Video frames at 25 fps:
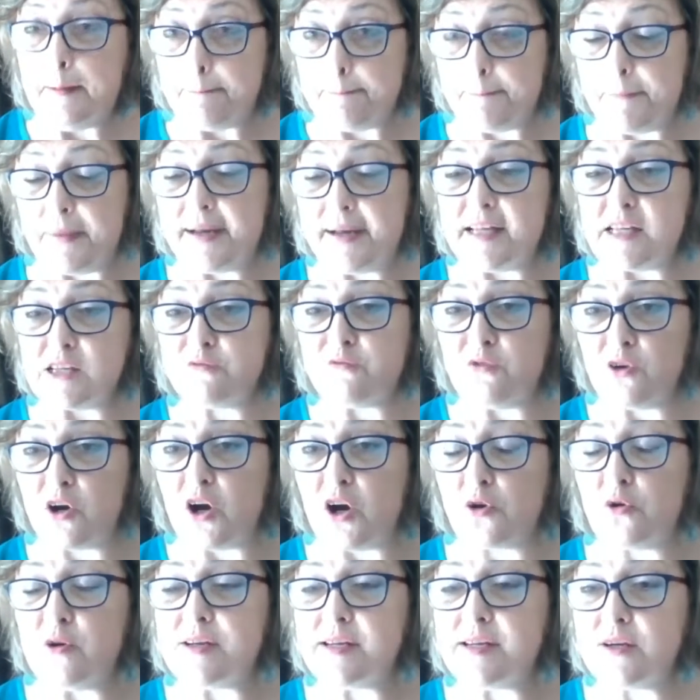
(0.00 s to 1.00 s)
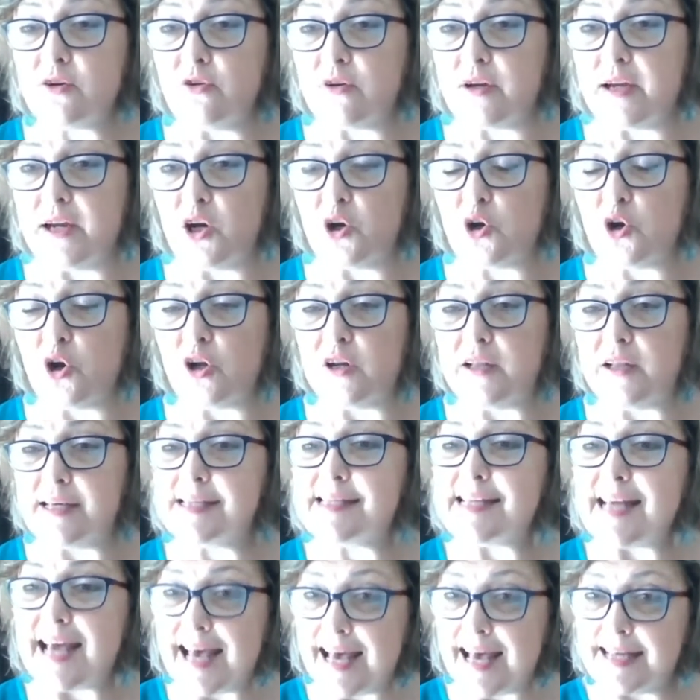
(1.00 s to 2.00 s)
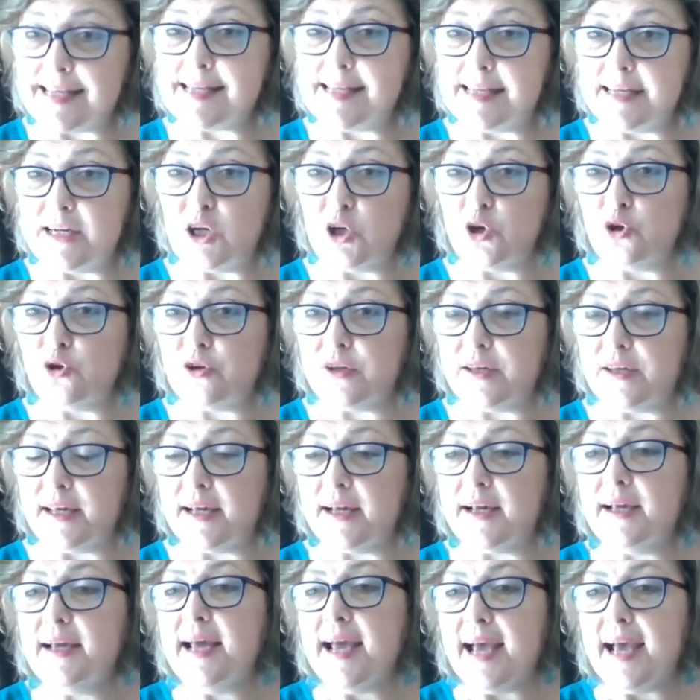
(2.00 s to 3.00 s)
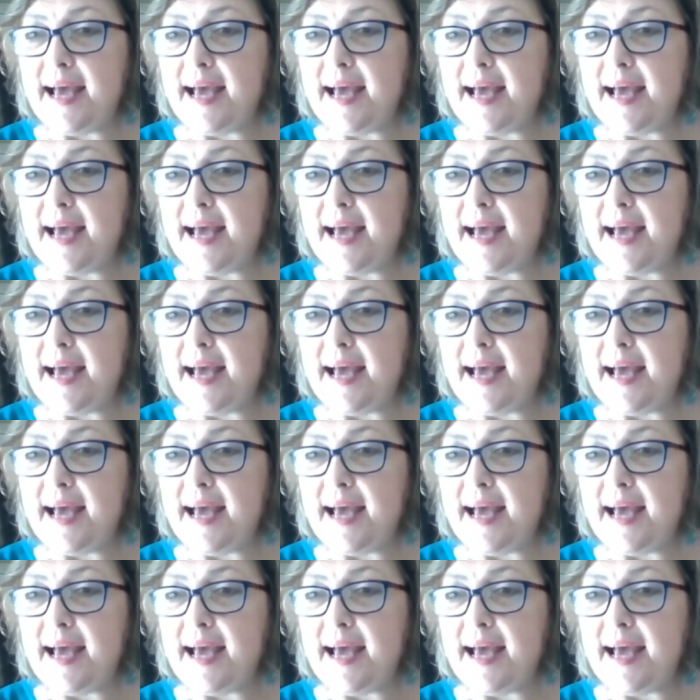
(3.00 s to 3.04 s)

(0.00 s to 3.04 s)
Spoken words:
but it's for our critical care colleagues as they're looking